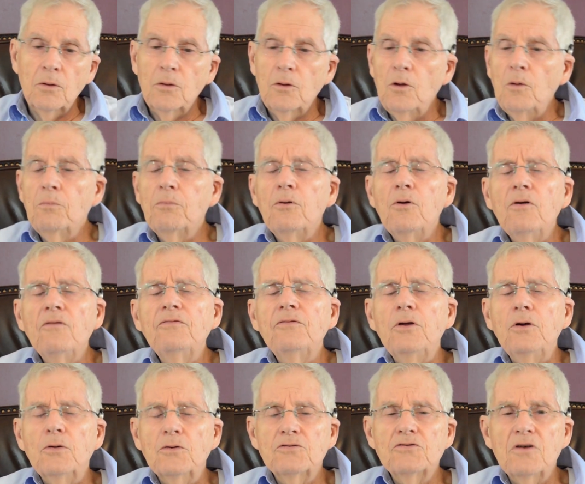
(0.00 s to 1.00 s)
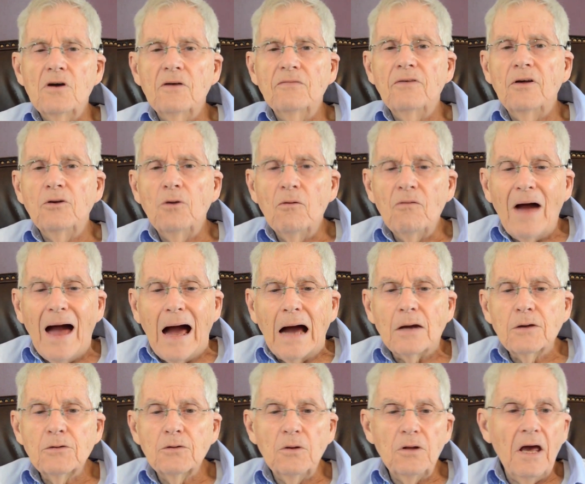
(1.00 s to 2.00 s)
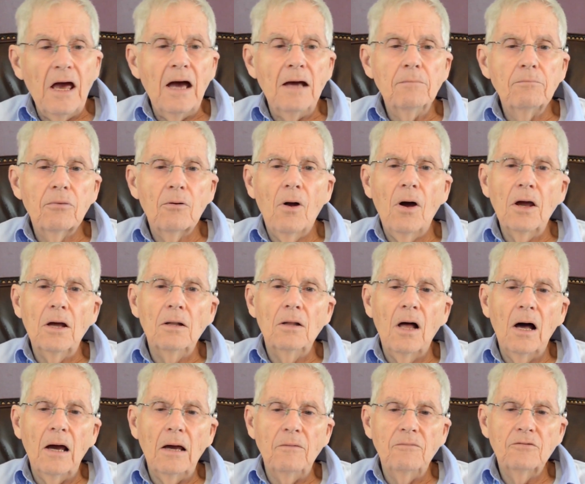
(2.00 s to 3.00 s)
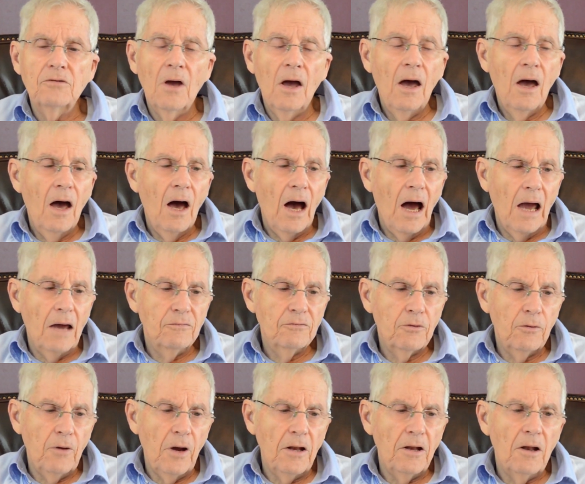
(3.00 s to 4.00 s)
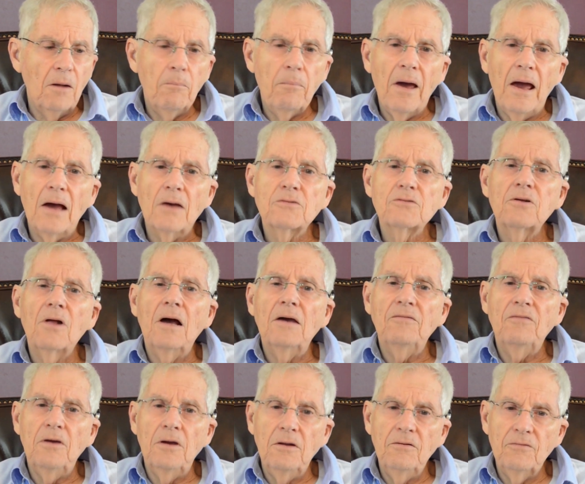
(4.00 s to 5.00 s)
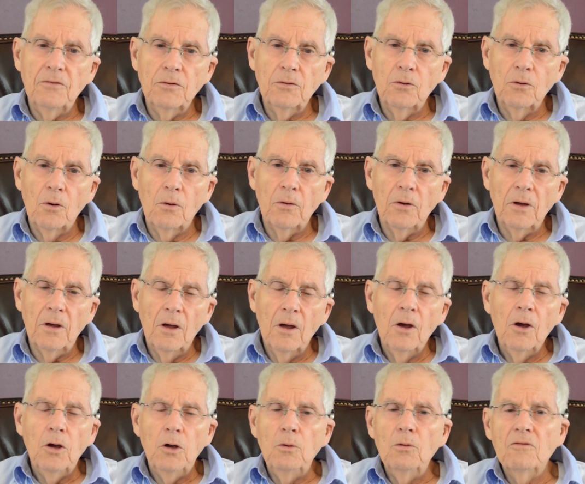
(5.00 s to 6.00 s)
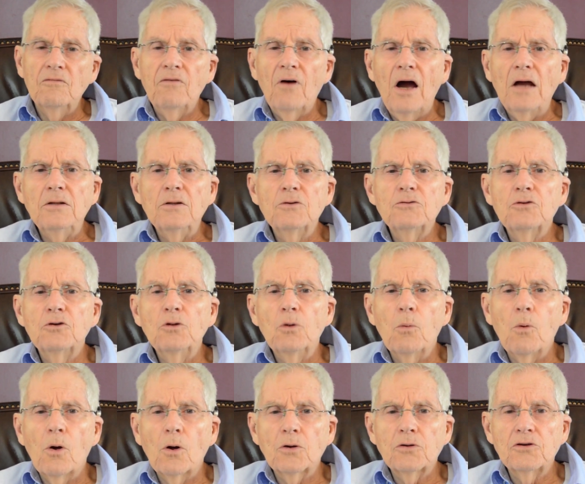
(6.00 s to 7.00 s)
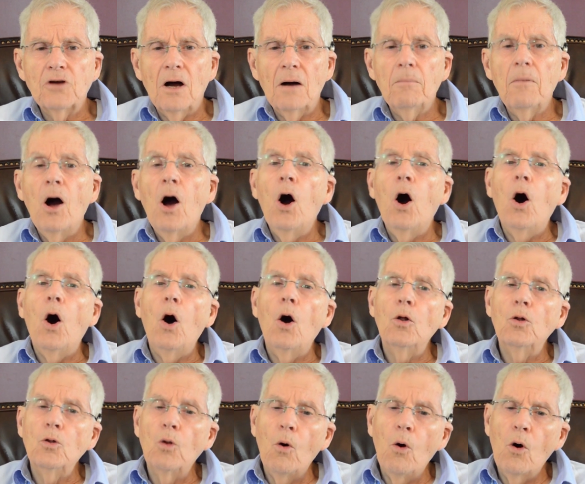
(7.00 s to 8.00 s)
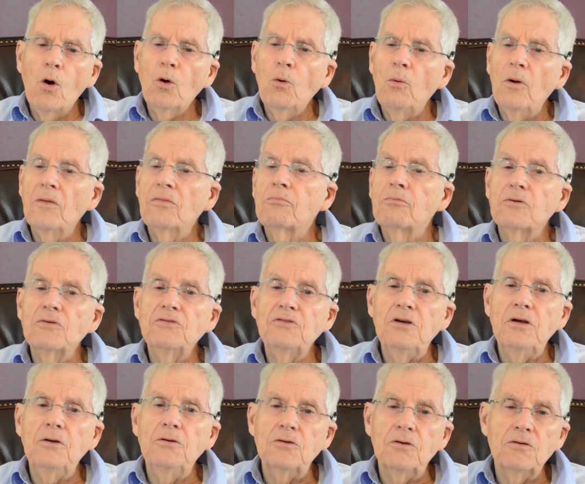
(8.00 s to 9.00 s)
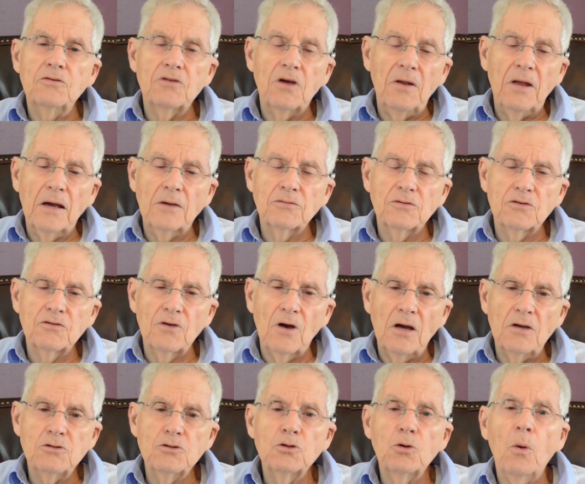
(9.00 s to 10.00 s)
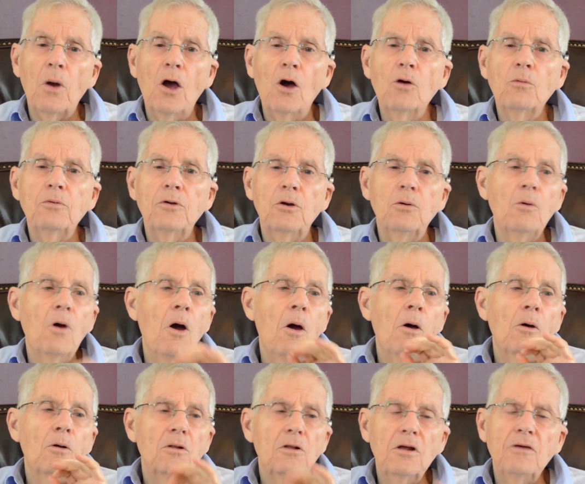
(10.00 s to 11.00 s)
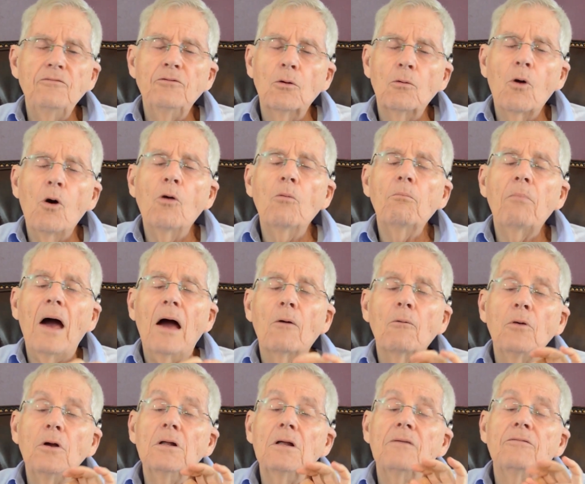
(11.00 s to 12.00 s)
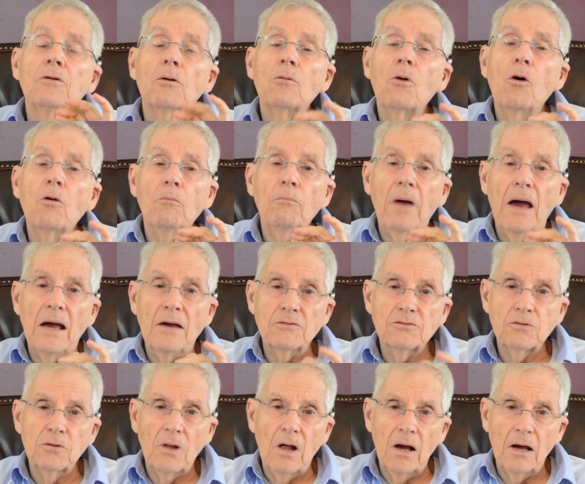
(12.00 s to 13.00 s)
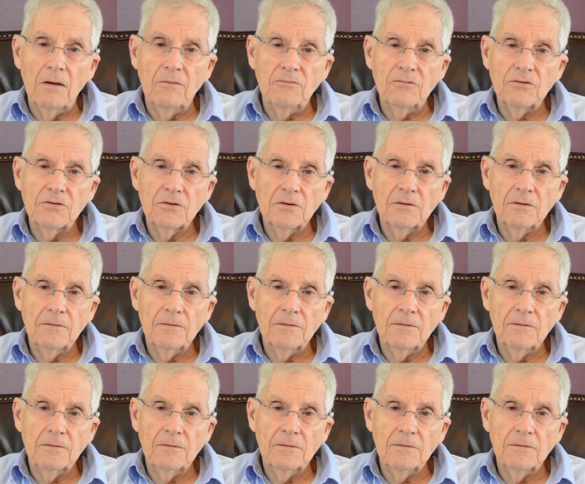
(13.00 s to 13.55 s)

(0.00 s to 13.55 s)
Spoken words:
To prove to yourself that you've actually had prior lives, I've created a past life inventory. You will find this in the workshop along with procedures and exercises to help you relive your own past lives.